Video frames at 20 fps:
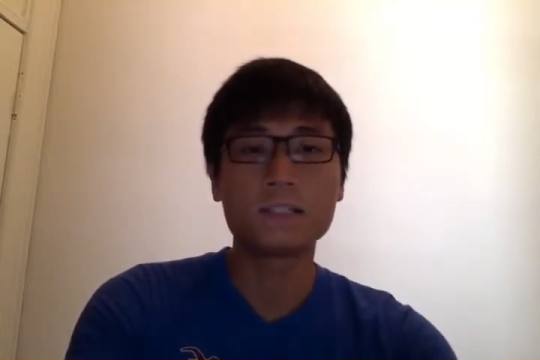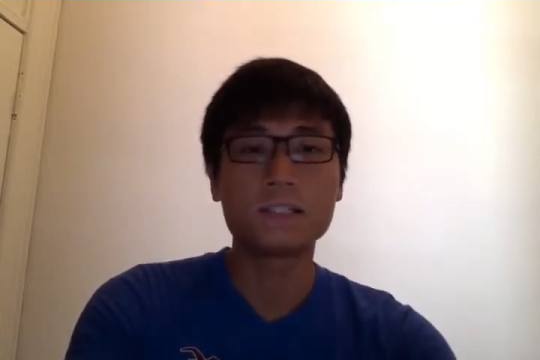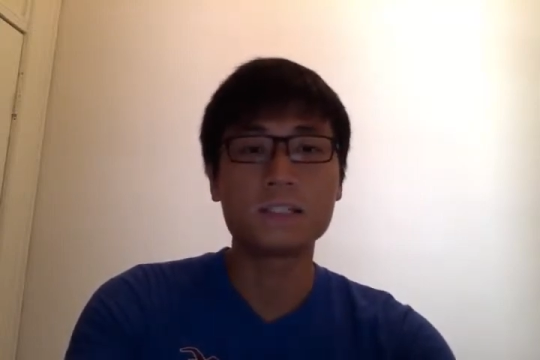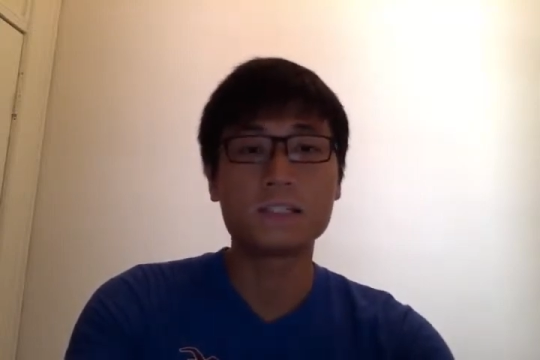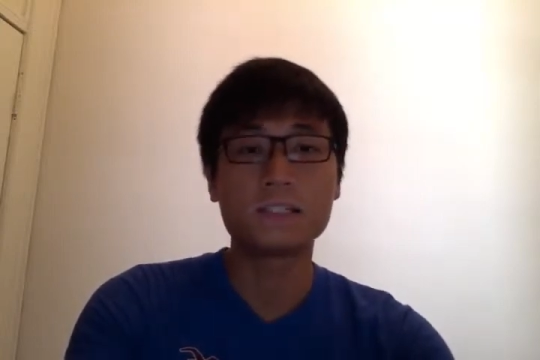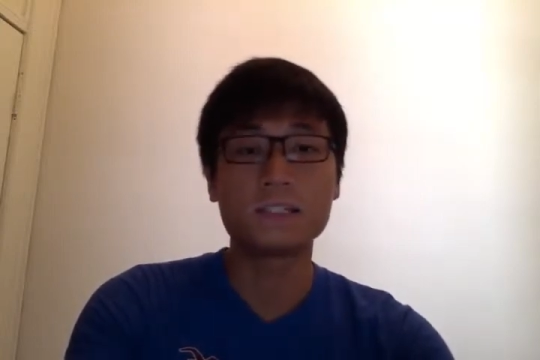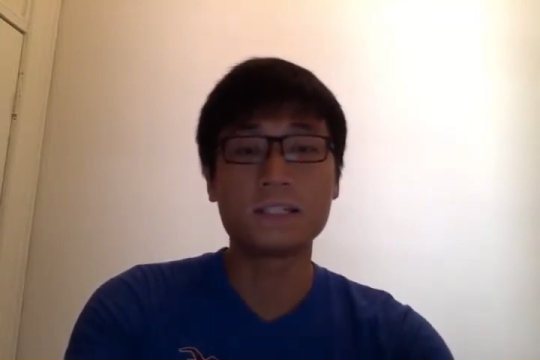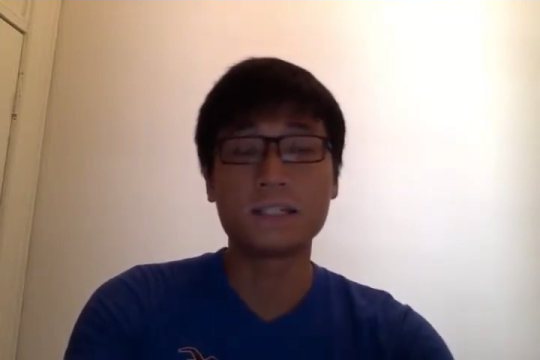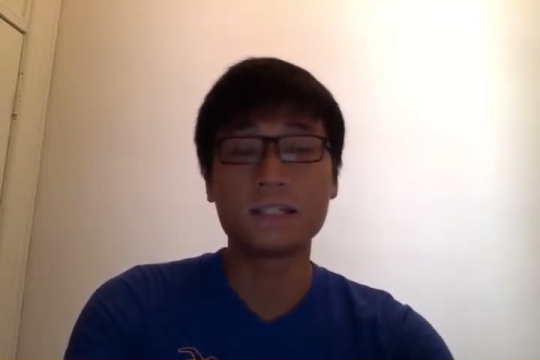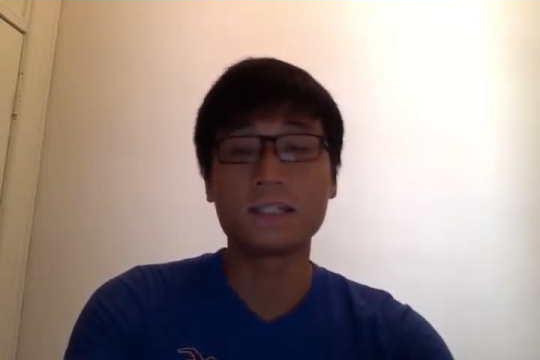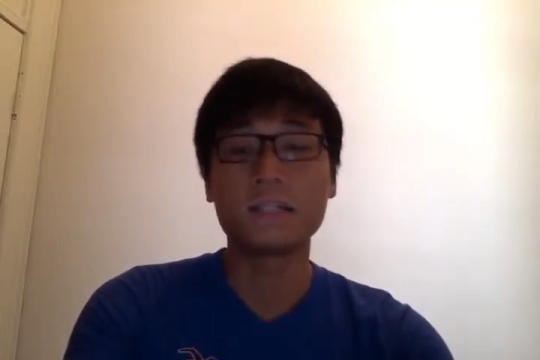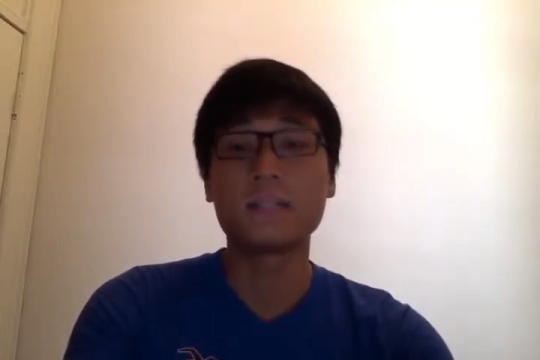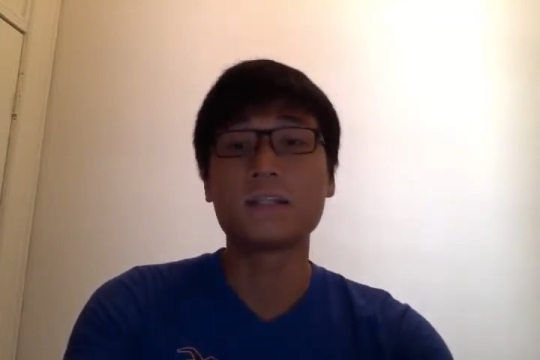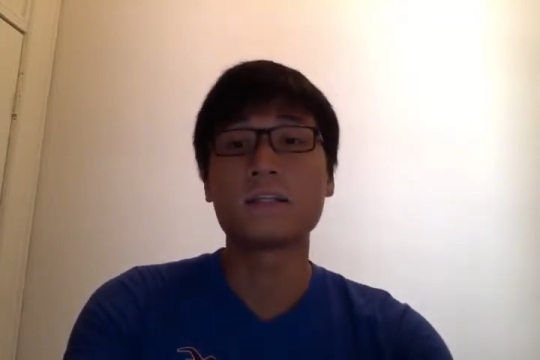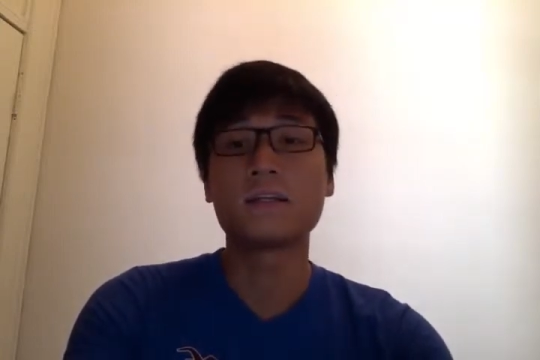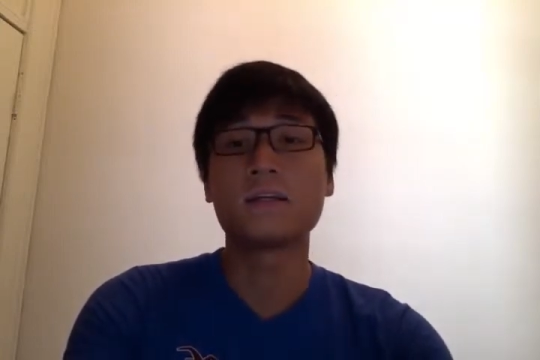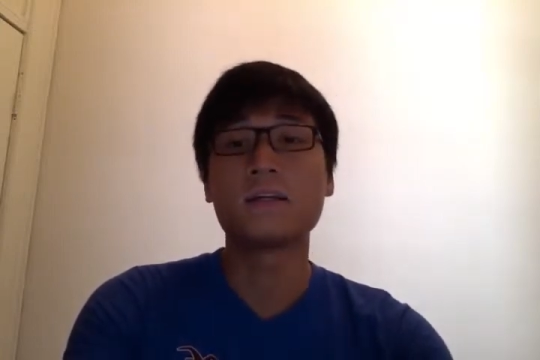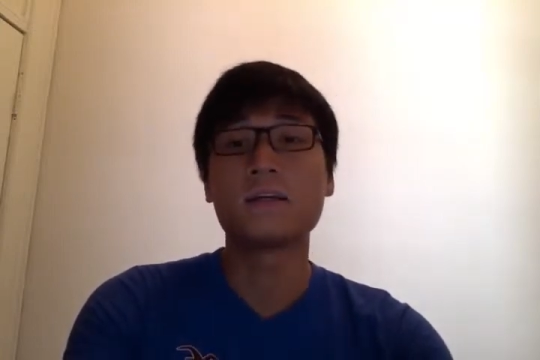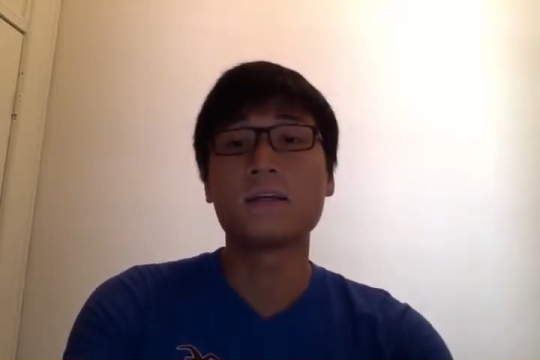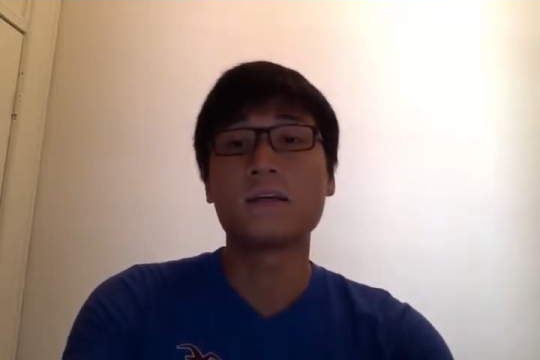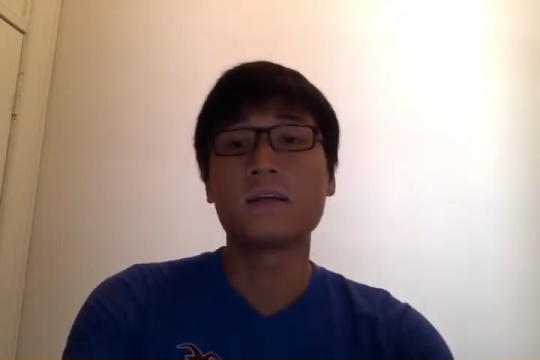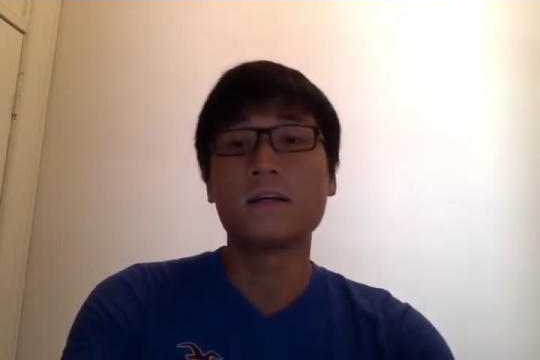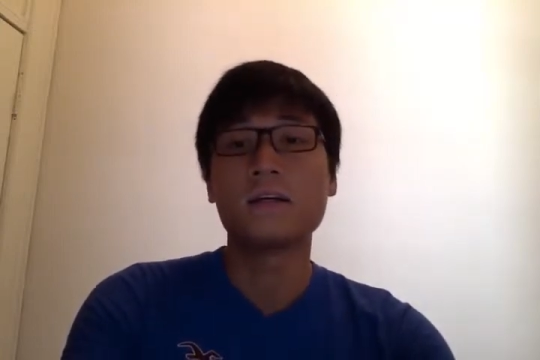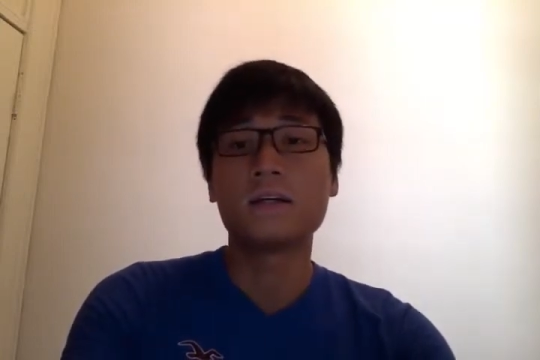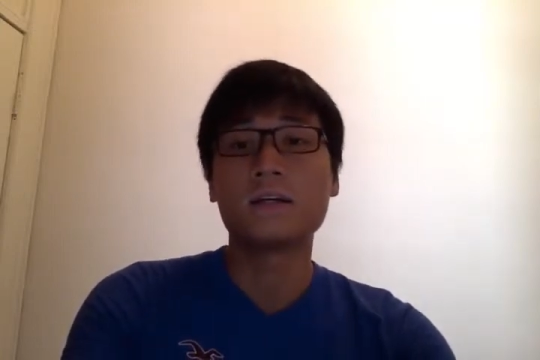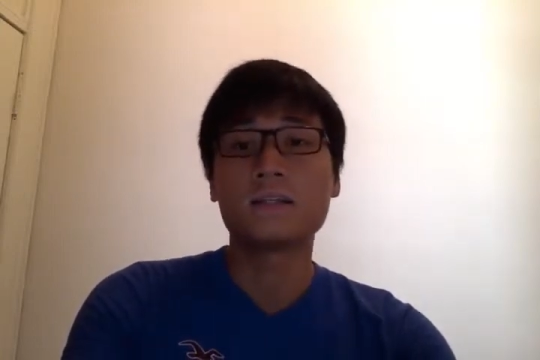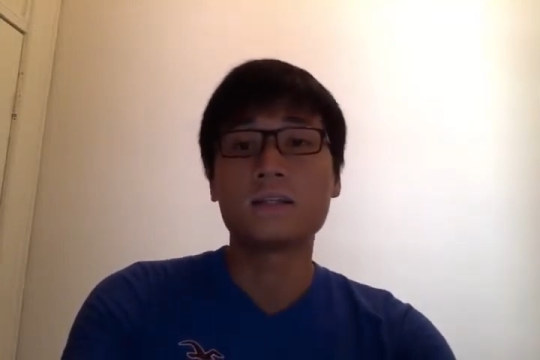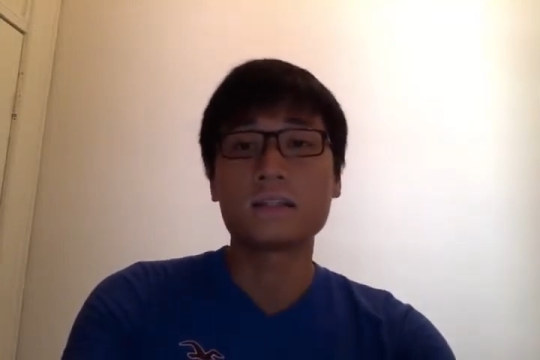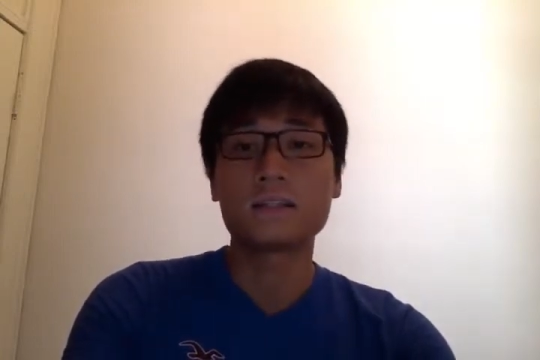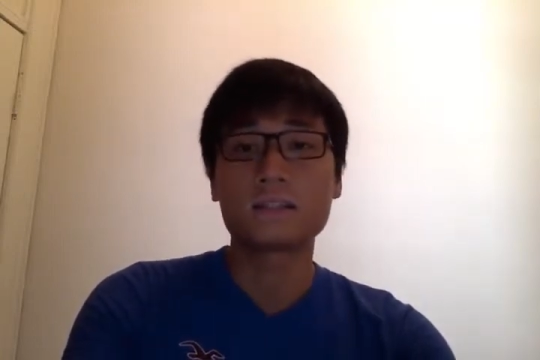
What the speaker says: is needed. The